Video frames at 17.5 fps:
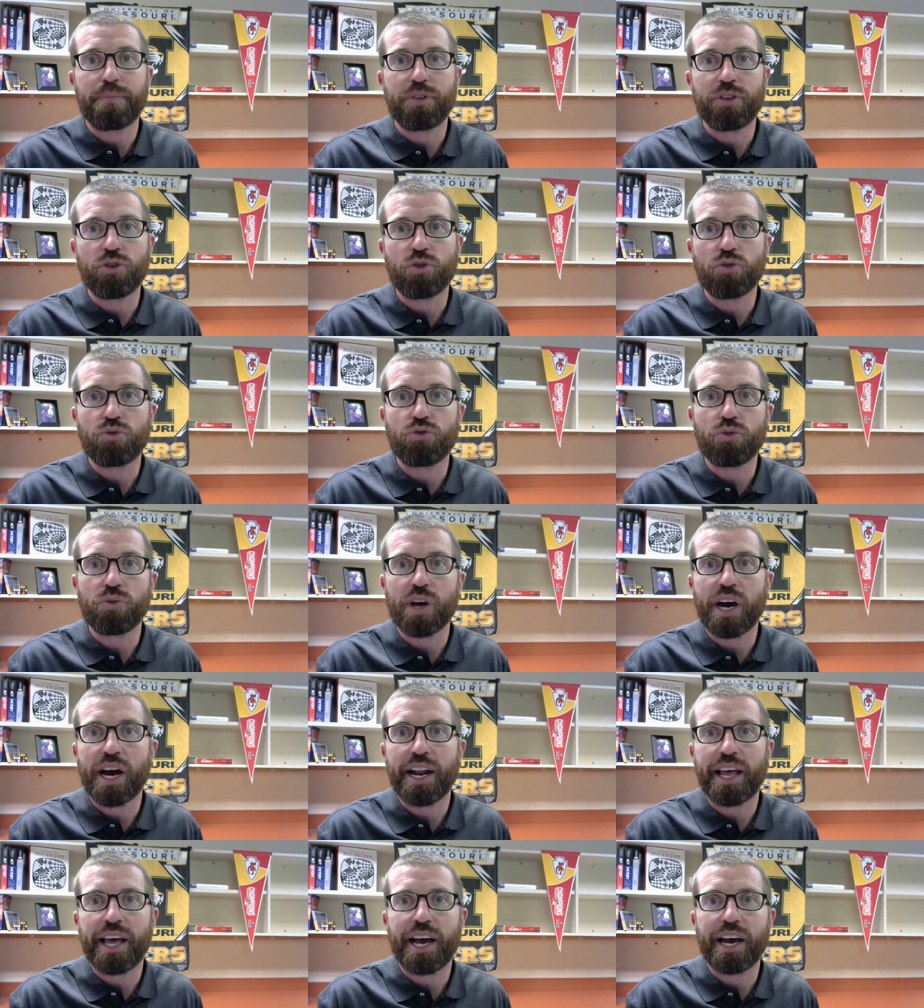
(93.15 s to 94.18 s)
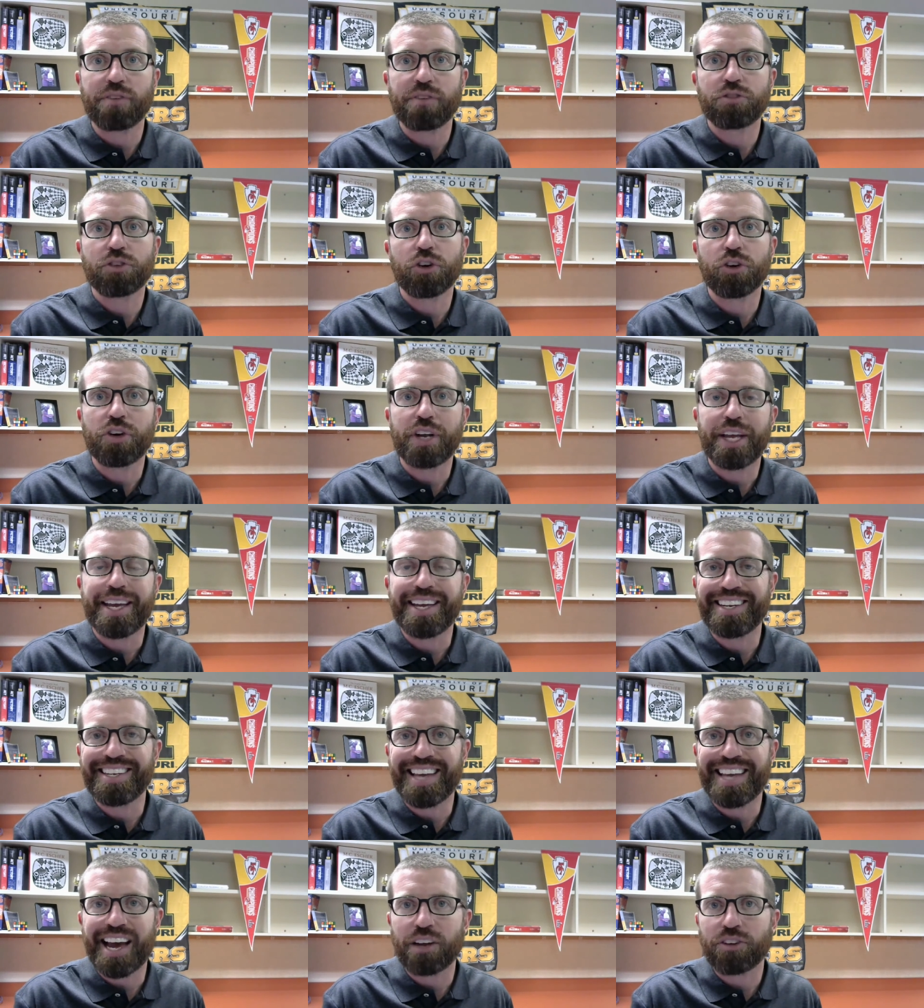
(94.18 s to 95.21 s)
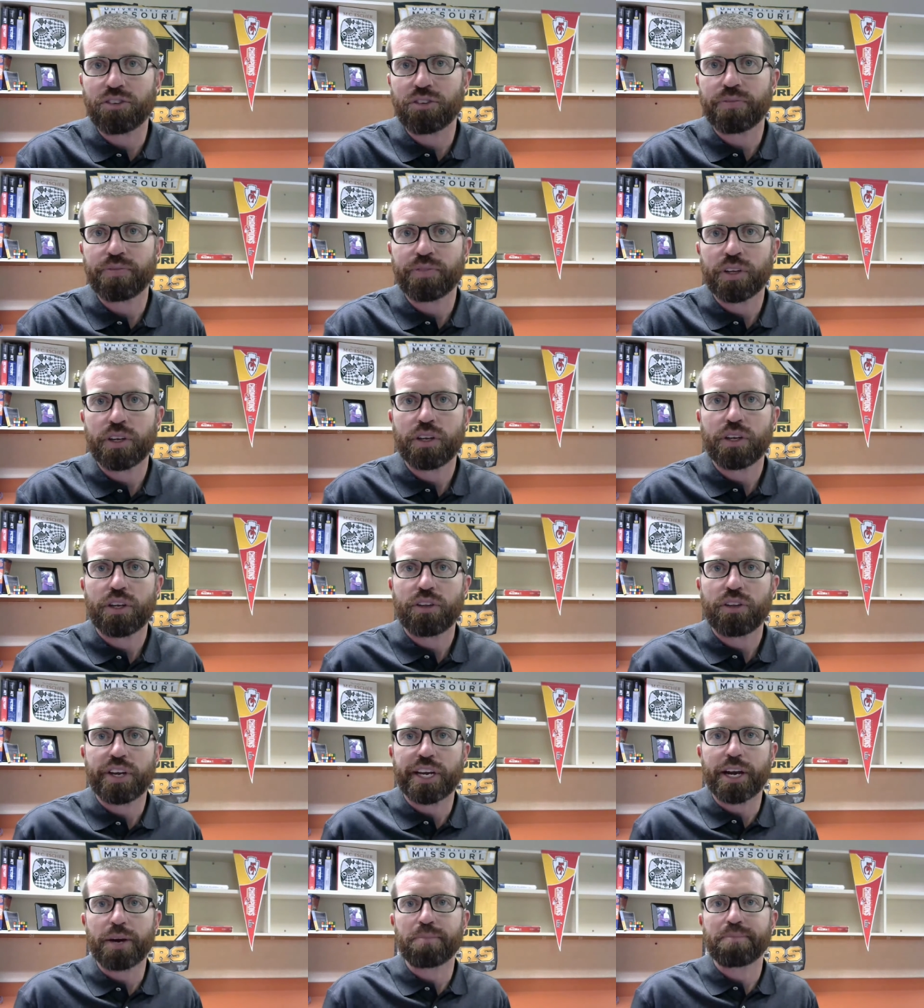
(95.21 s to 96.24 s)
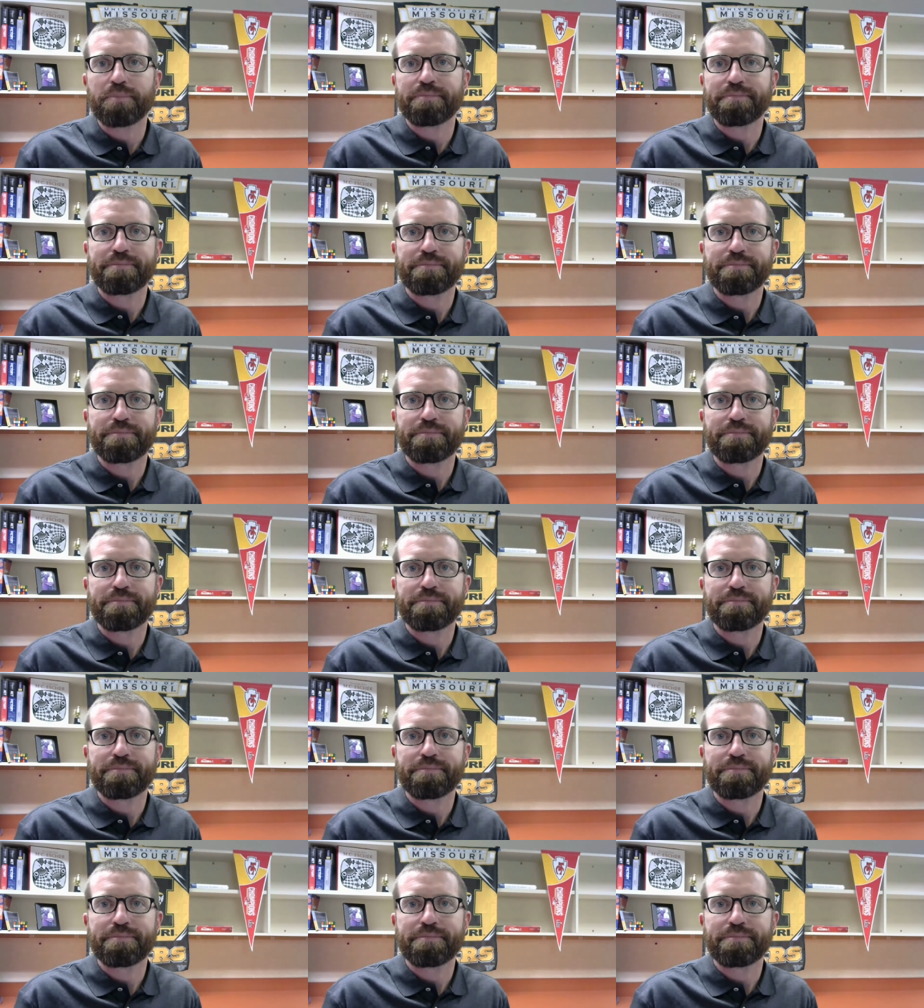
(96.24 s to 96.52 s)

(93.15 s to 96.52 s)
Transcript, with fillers: you do not have turned in yet. Take care.